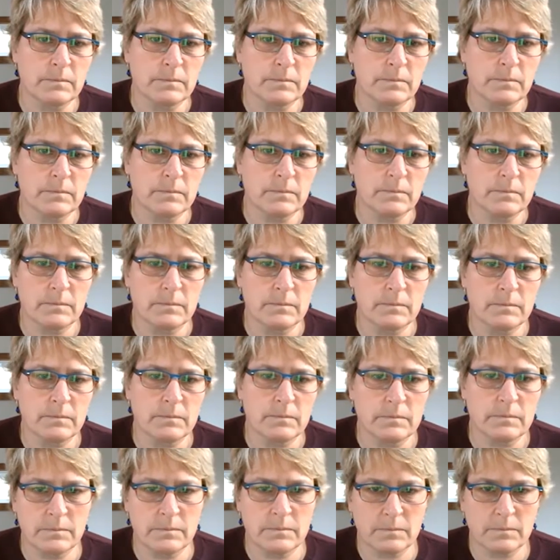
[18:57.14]

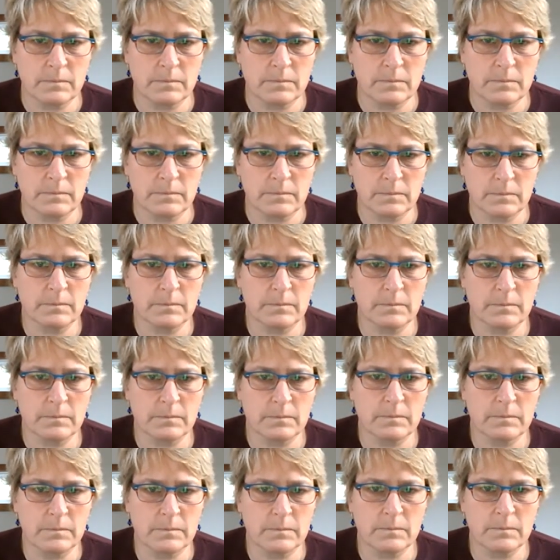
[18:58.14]

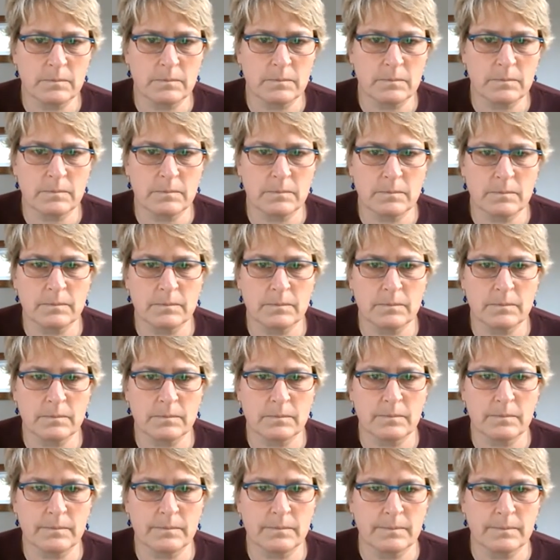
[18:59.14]

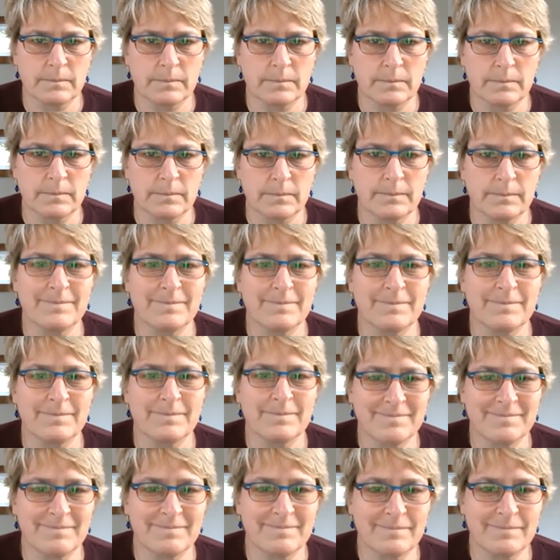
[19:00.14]

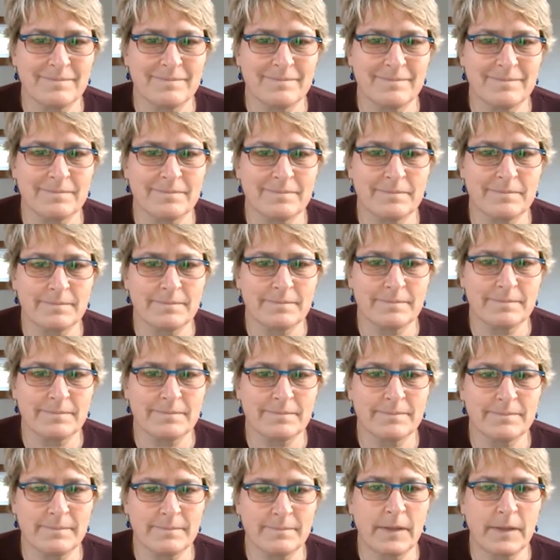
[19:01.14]

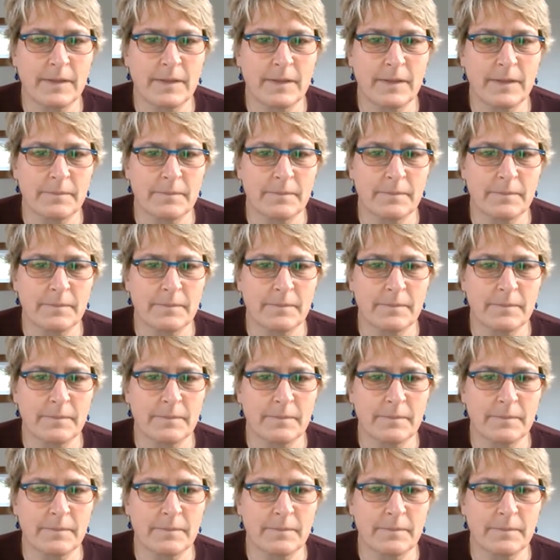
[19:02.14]
The person shown says nothing.